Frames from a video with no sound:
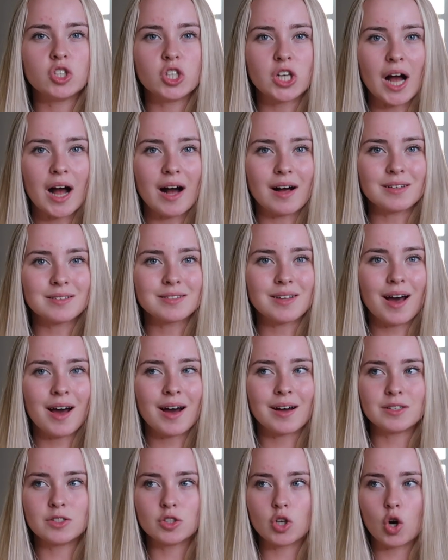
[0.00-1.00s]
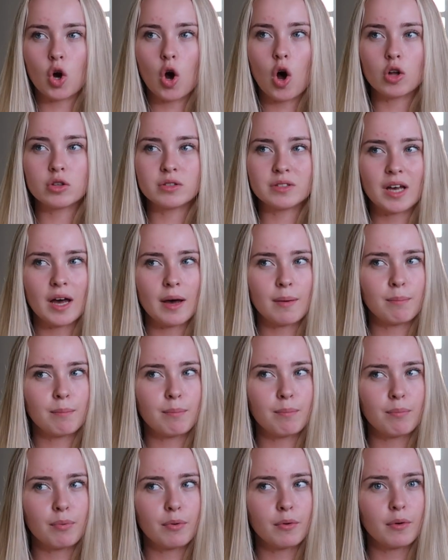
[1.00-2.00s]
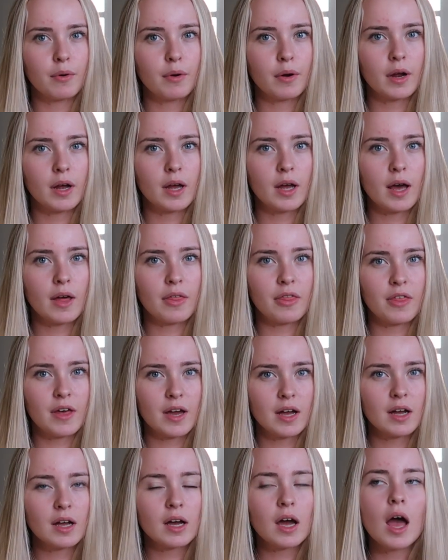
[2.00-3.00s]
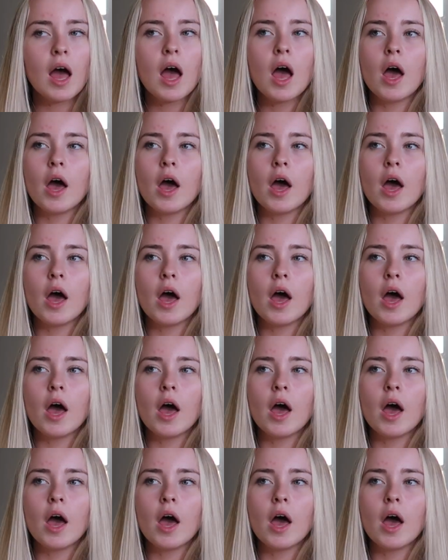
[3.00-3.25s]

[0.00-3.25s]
jazz and contemporary, I think.